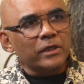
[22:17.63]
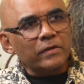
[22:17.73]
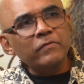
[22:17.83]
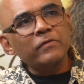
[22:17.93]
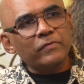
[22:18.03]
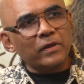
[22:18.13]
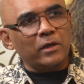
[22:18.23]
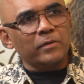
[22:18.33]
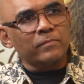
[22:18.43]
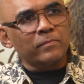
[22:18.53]
even if they
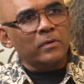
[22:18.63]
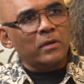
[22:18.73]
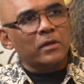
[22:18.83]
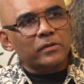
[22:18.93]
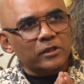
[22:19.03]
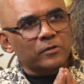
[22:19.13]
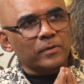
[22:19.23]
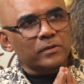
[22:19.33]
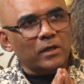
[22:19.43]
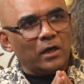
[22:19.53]
come 6
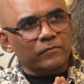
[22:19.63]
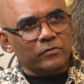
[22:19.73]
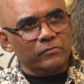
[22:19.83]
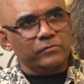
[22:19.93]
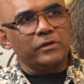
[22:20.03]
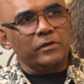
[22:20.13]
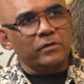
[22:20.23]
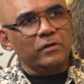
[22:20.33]
months after OTT.